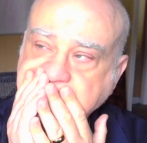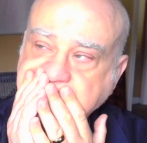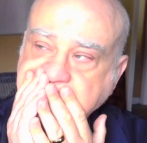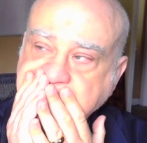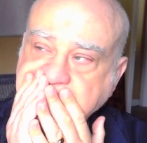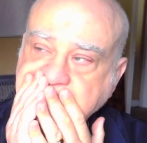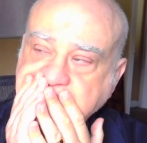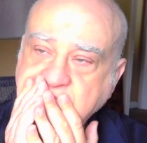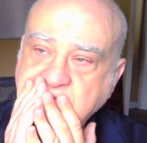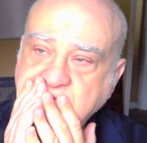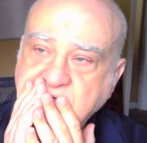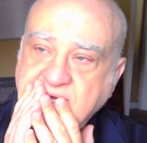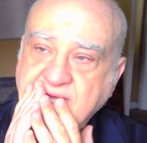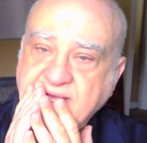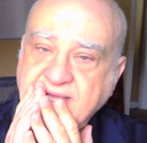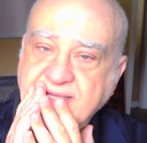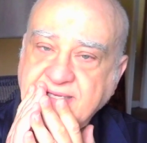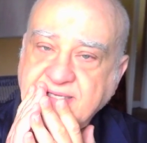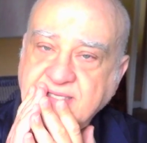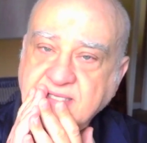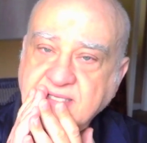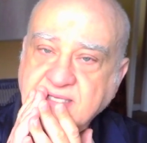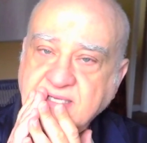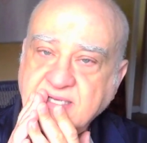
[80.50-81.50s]
Right.
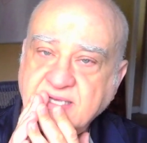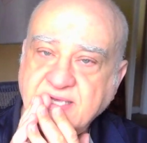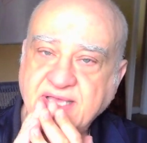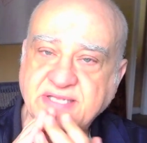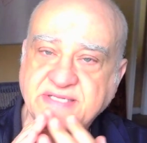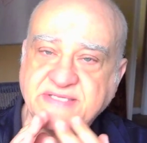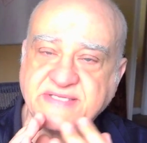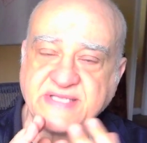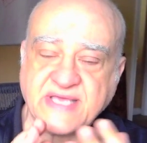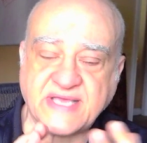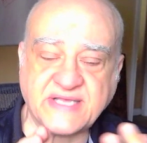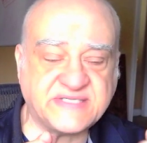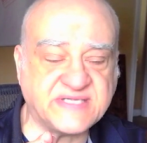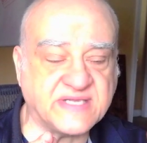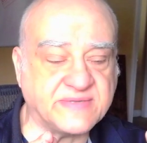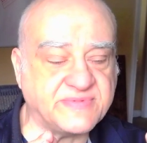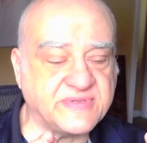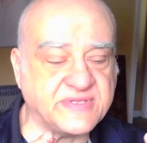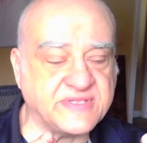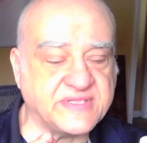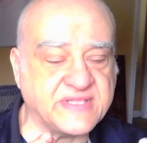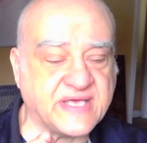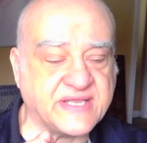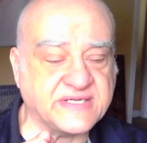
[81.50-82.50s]
It takes
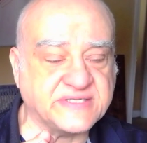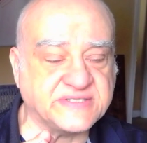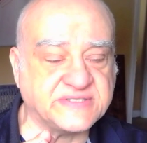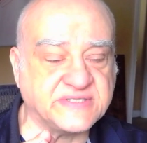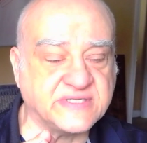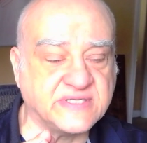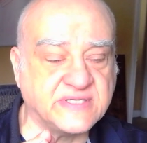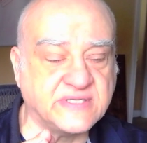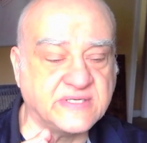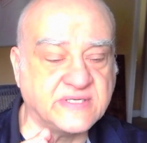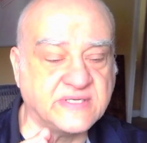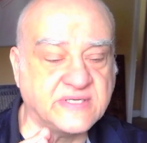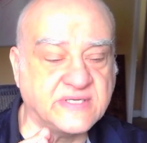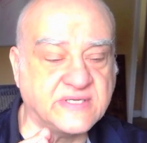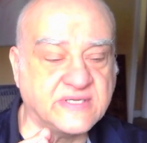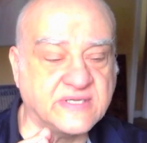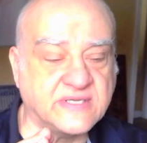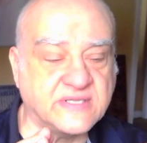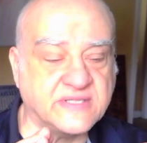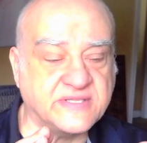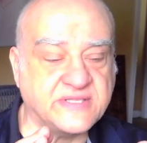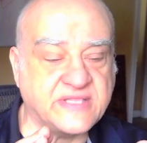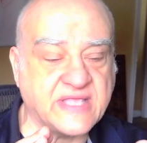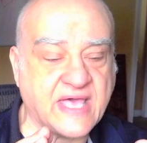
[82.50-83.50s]
something that
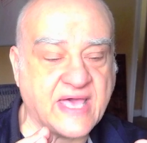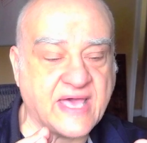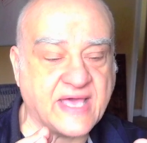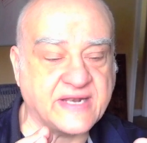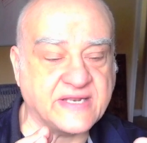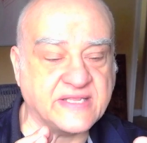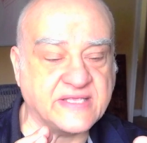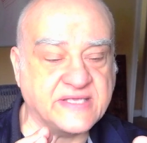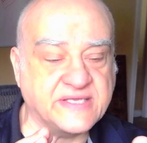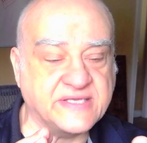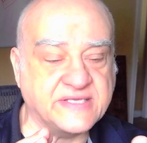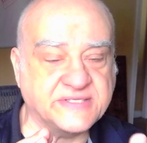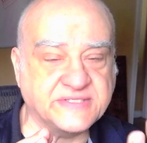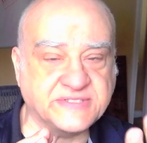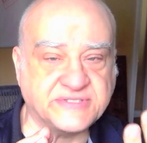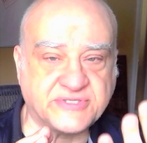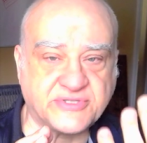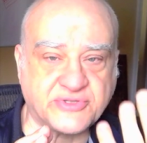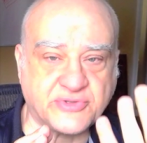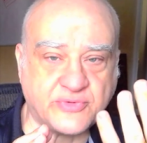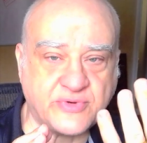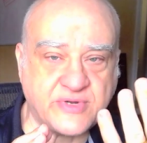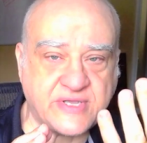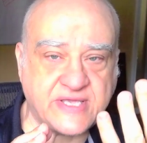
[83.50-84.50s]
is
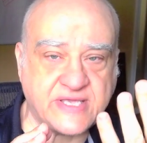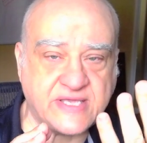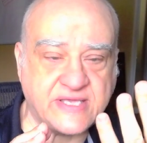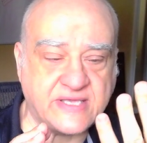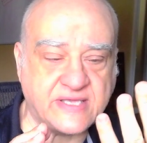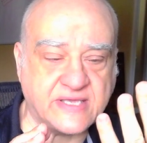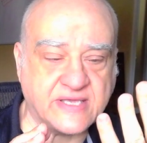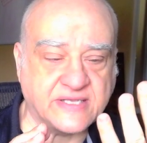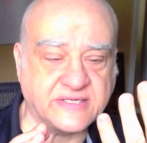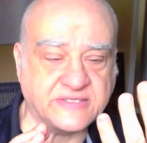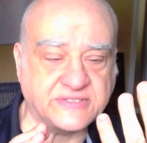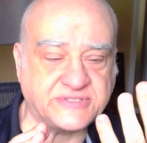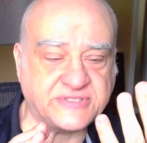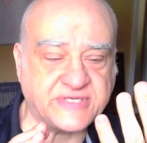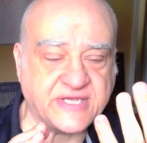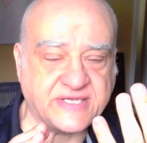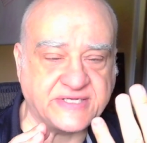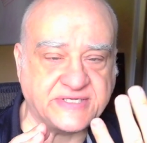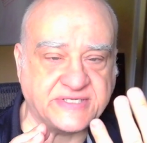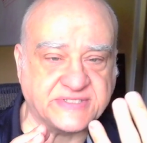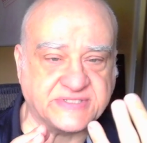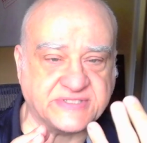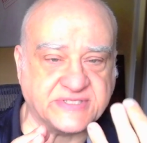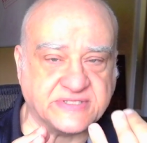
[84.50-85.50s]
three and
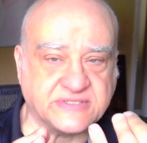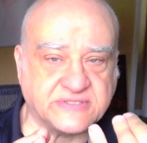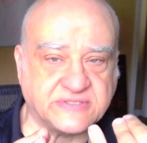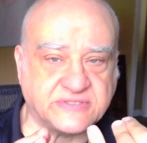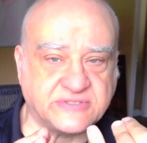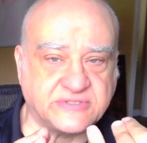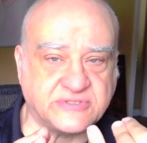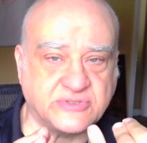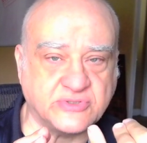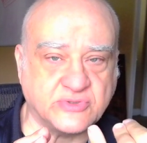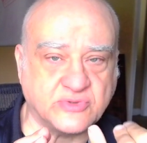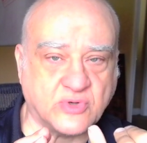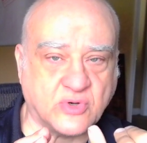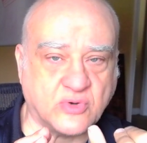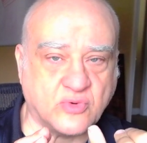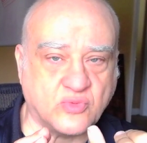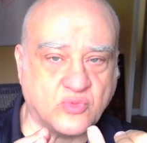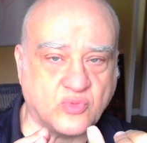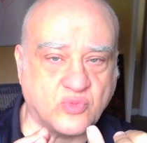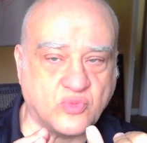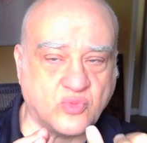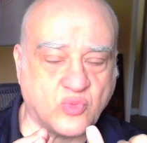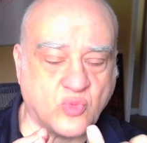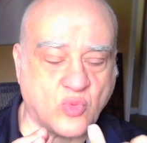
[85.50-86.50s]
changes it to a
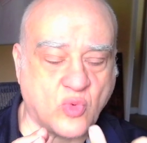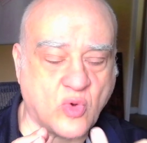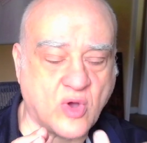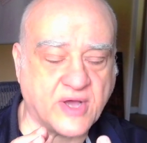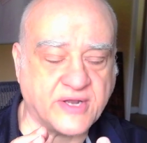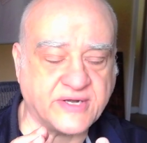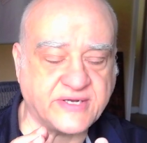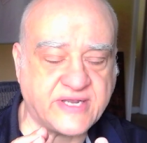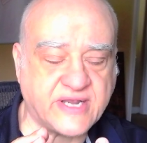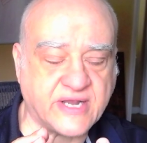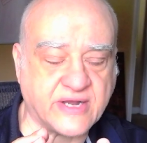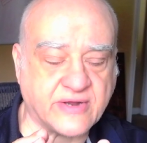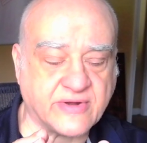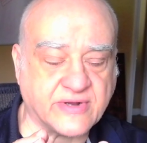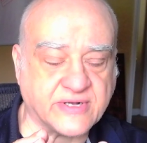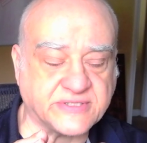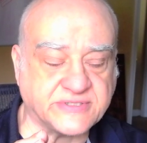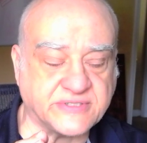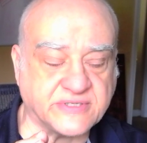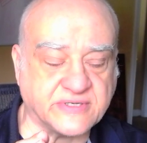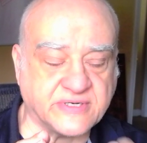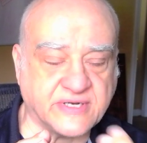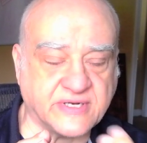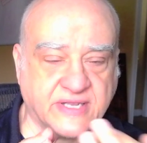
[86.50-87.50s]
one
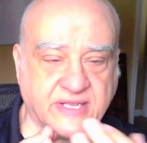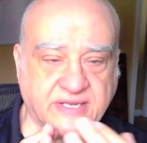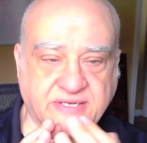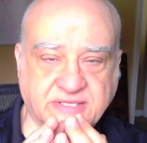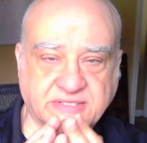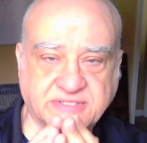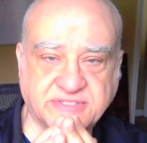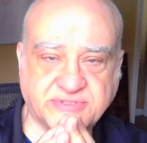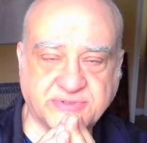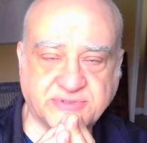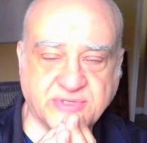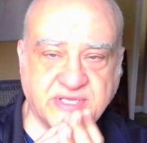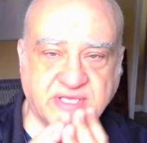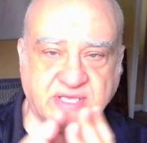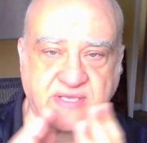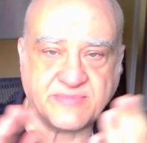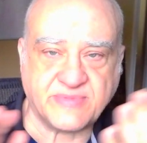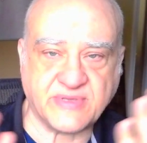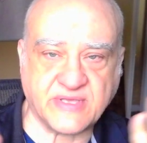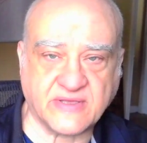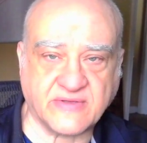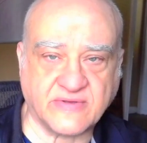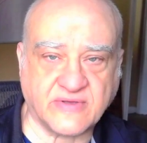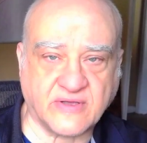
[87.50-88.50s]
character, and the string can
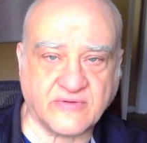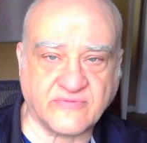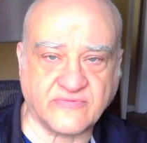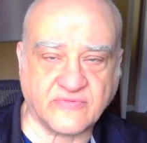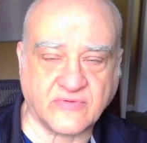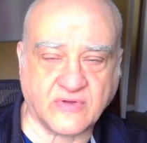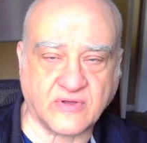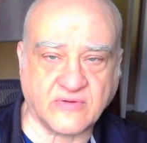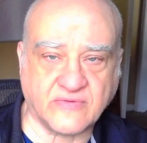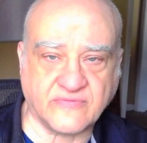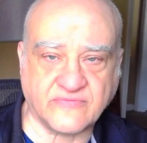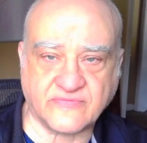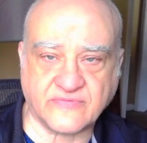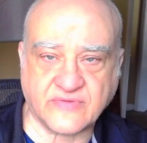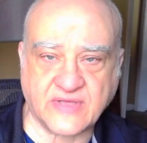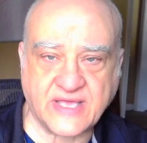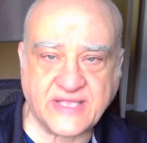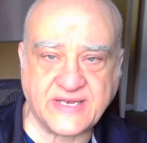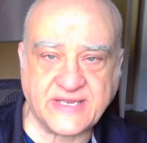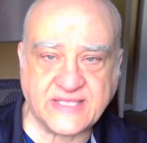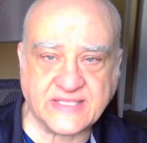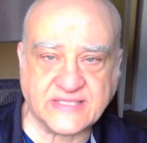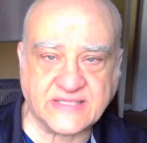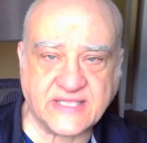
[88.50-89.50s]
be of
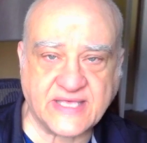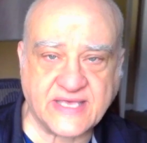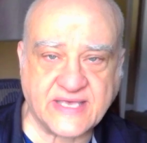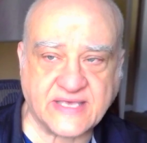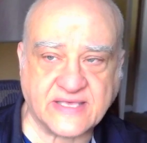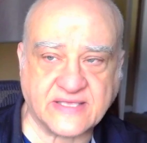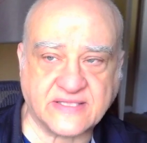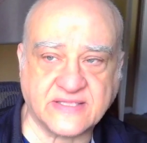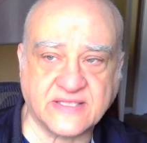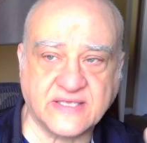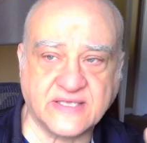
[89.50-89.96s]
any length.